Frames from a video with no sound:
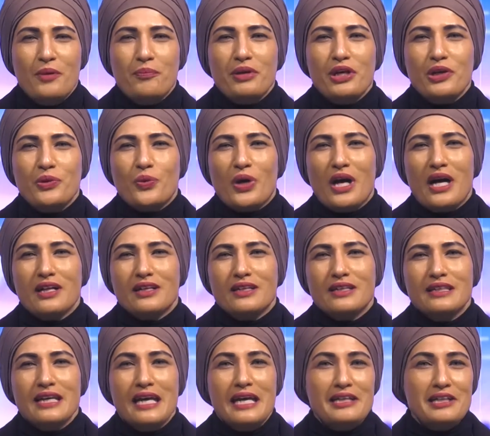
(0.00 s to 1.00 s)
Meanwhile,
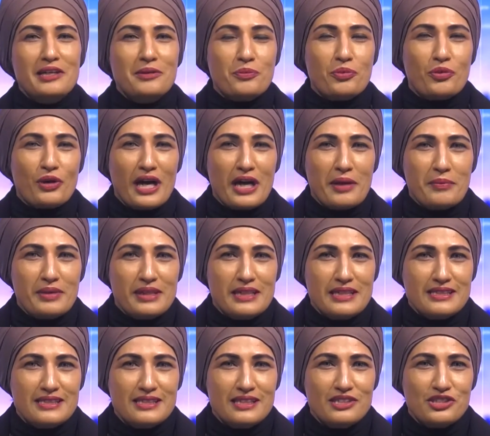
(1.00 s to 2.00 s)
Canadian Prime
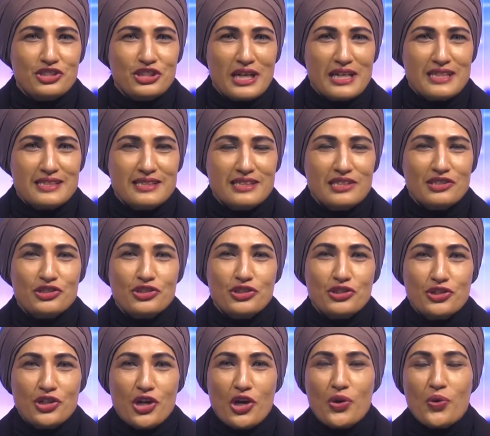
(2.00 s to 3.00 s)
Minister Justin
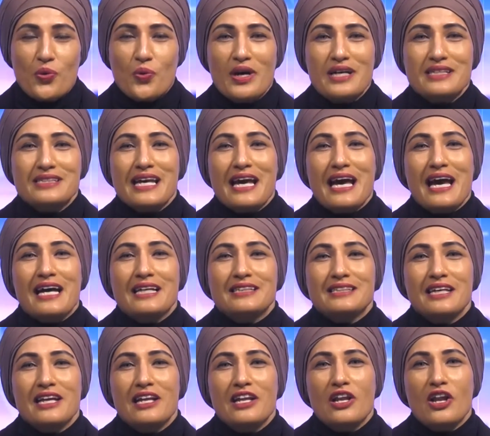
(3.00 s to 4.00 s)
Trudeau was at
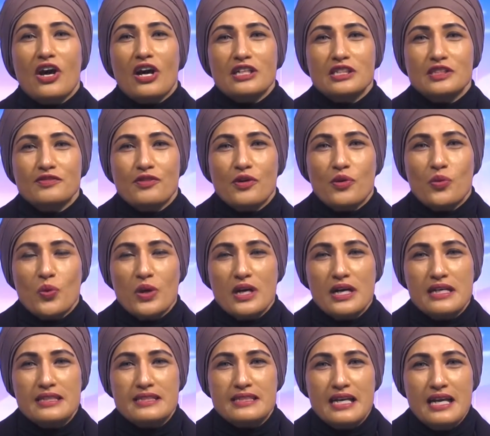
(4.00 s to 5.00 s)
a loss for
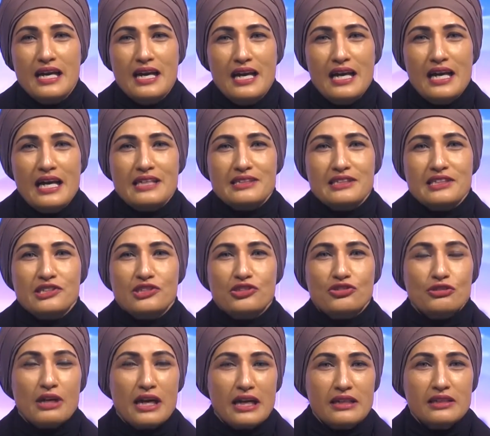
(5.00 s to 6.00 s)
words as he
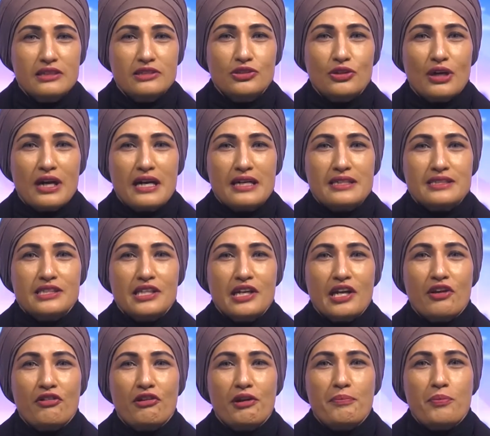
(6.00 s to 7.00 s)
struggled to answer
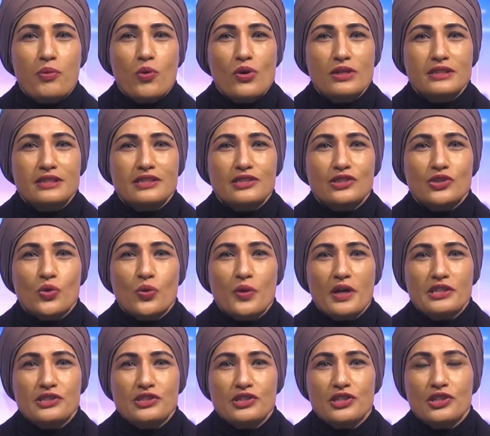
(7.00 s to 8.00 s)
a reporter's
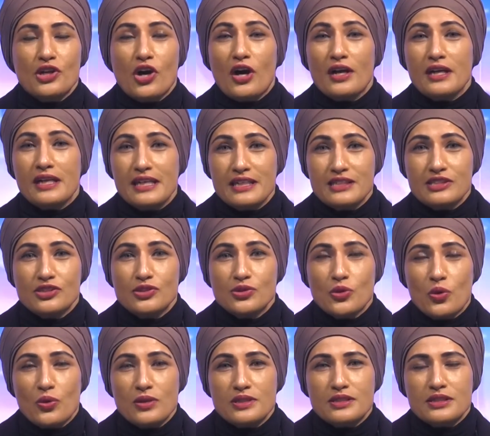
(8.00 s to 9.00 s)
question on his
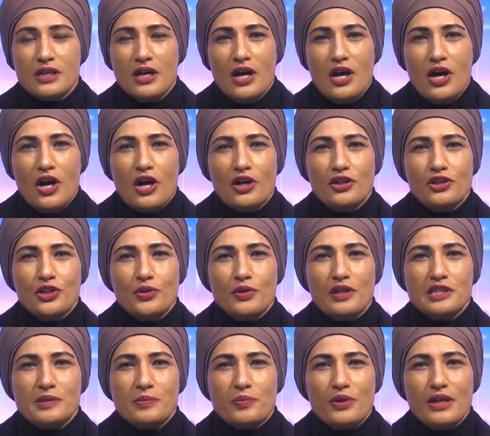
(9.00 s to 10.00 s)
thoughts on
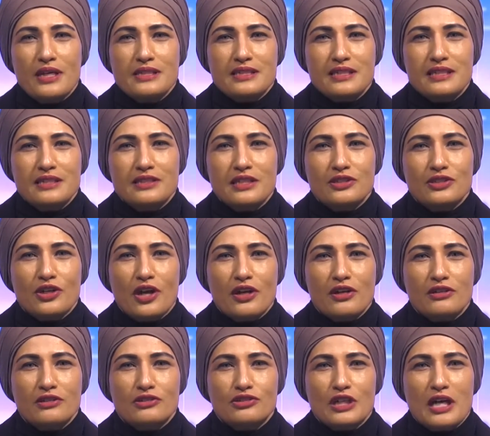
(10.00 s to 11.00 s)
US President
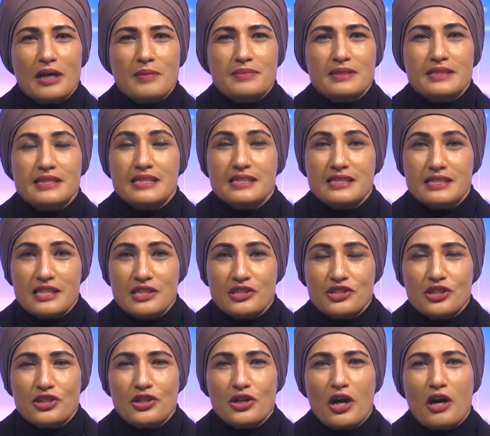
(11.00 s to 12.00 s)
Donald Trump's
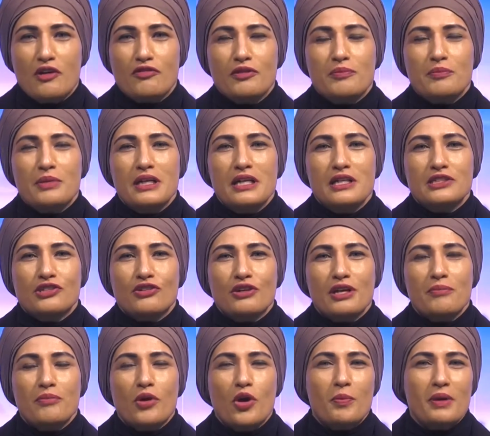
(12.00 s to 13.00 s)
decision of
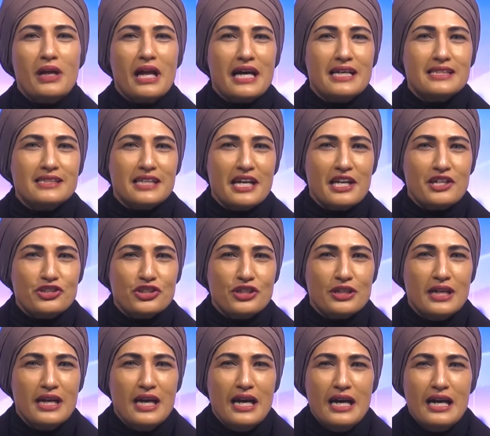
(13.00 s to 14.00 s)
military
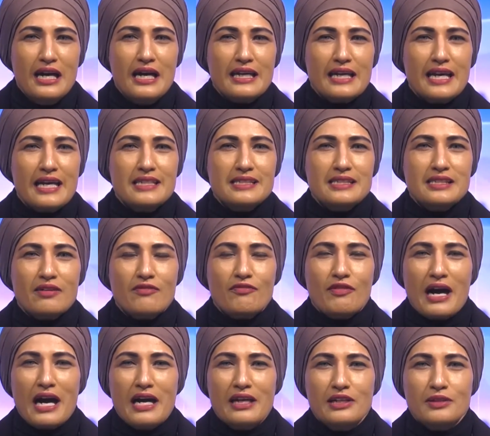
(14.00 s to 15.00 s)
mobilization against
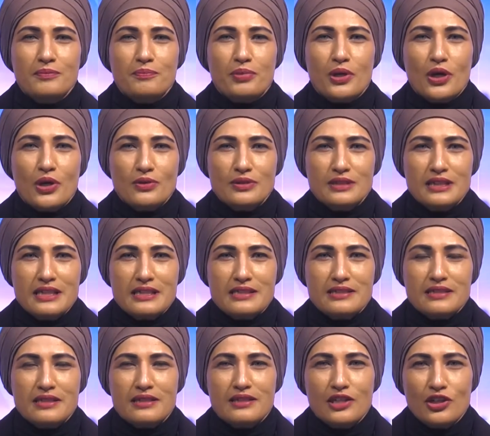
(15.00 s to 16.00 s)
violent
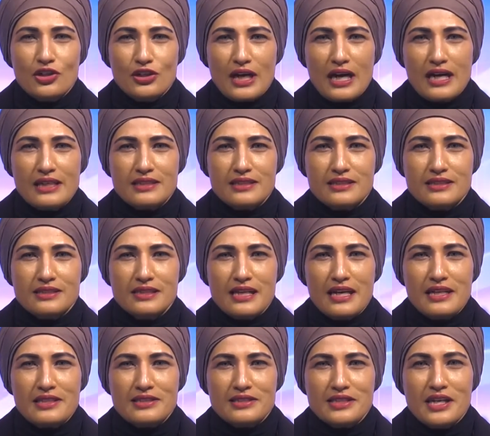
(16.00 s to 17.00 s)
protests in the United
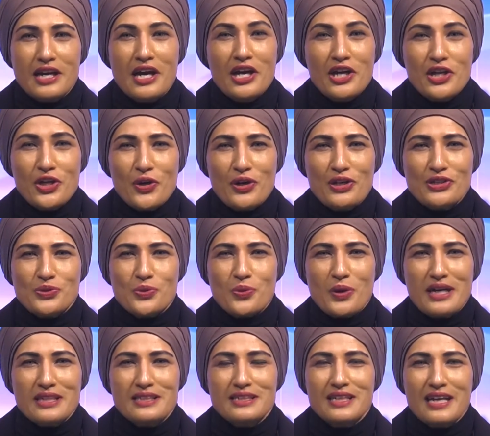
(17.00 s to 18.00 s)
States. Here is
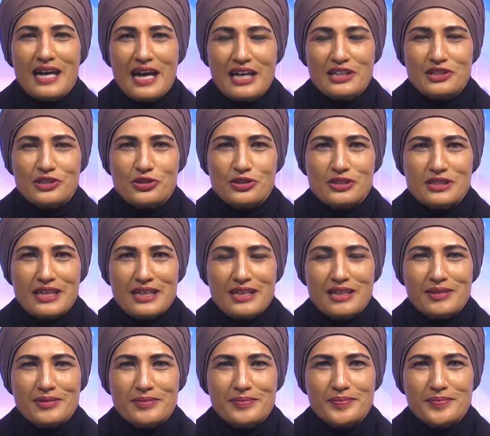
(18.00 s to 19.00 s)
what he had to say.